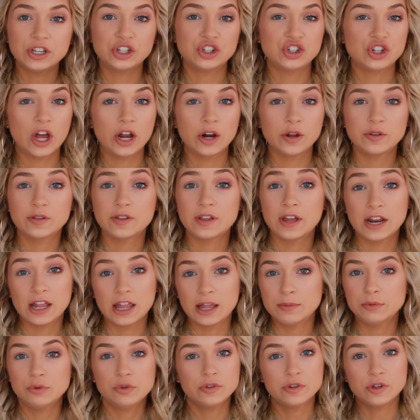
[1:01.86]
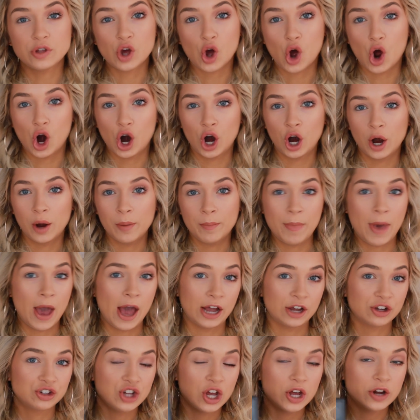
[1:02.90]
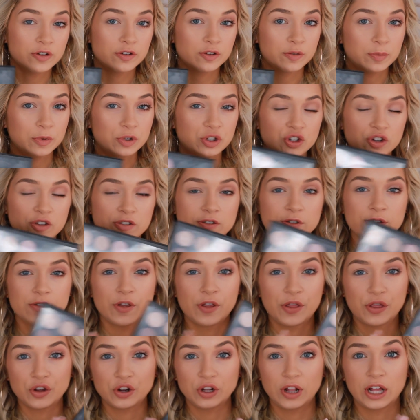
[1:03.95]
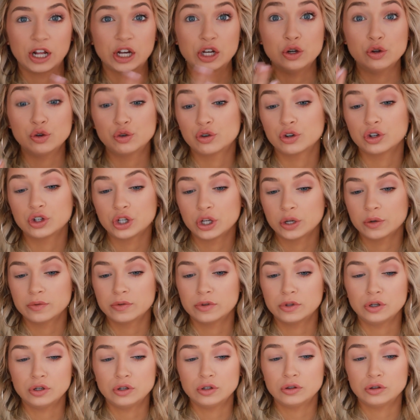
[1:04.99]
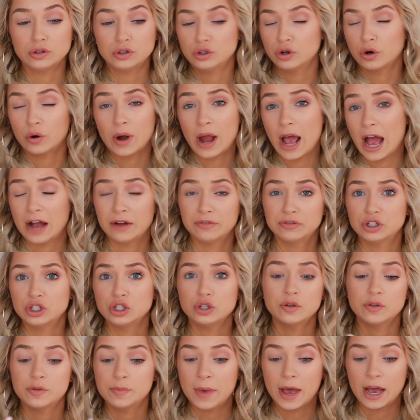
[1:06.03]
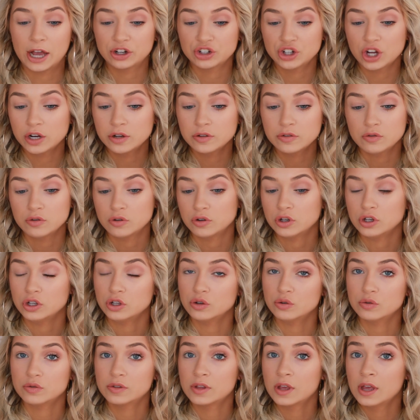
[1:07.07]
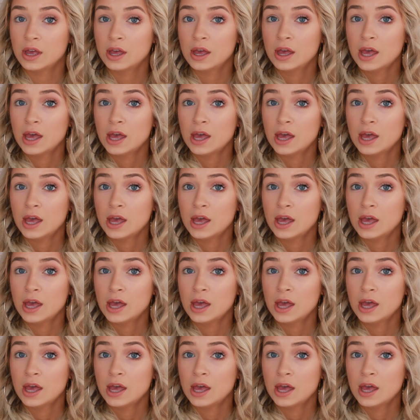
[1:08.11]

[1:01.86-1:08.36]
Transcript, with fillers: these shadows today that I'm using are MAC shadows, but just know that they're like neutral tones, and you, you don't have to use MAC shadows. You can use